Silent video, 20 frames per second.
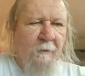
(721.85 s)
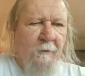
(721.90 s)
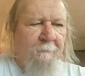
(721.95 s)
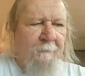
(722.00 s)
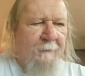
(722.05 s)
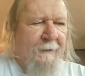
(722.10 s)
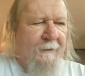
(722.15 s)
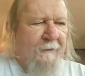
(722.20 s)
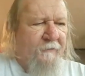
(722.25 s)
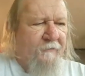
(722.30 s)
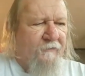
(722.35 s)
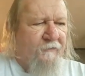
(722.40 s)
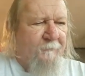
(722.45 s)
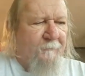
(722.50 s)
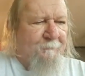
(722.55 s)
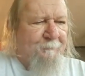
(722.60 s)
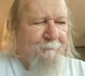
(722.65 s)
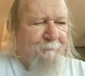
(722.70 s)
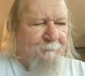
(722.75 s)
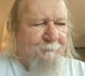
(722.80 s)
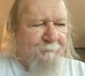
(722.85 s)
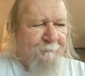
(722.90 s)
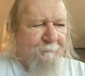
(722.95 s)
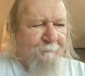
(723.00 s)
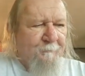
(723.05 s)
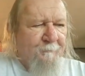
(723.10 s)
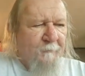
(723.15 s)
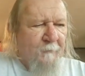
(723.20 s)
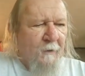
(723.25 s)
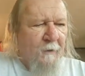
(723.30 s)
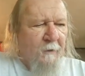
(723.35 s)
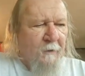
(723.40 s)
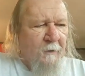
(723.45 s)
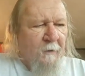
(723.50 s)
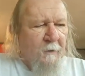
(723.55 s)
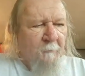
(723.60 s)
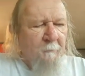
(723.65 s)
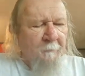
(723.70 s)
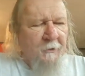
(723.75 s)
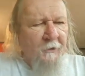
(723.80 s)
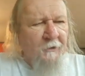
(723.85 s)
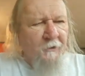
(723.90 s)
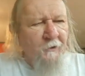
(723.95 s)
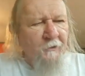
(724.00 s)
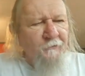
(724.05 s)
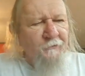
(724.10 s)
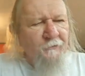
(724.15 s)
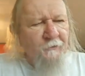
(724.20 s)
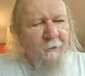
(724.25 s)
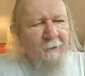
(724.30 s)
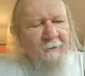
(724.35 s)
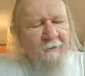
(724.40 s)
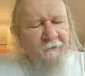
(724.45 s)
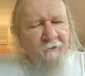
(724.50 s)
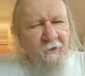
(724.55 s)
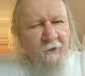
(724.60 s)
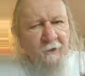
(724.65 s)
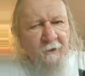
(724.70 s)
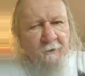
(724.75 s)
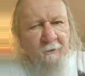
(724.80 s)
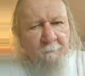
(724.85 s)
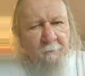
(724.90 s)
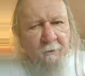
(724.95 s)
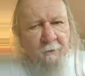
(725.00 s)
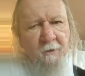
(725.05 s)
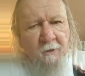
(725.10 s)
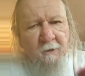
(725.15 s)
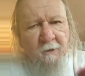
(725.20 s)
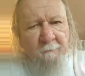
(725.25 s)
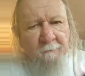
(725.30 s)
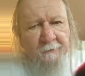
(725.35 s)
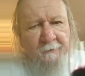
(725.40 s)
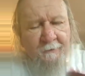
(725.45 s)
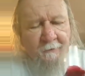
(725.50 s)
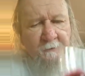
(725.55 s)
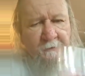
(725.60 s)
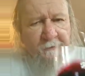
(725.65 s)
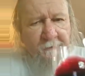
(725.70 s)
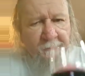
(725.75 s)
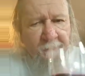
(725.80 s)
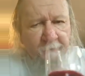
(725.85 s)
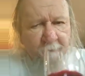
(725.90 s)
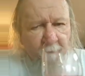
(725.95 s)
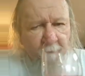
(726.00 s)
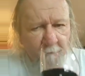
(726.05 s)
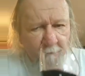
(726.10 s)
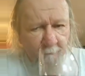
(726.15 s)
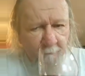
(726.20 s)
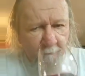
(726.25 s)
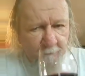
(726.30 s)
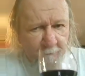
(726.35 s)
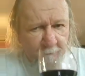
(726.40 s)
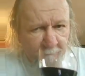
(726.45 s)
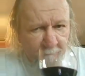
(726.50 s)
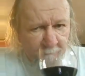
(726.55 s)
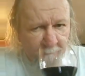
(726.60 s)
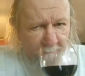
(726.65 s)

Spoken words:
base, but it also has a lot of plum in the aroma.